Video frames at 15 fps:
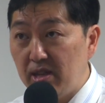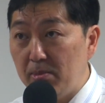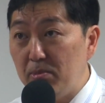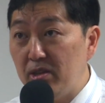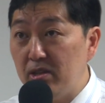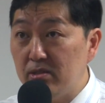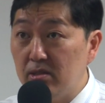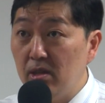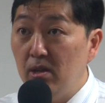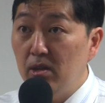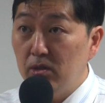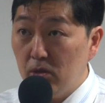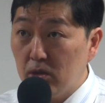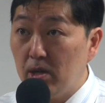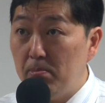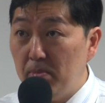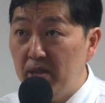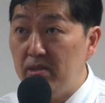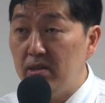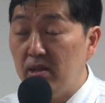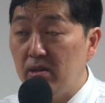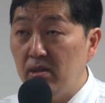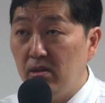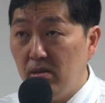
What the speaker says: That means they're commended.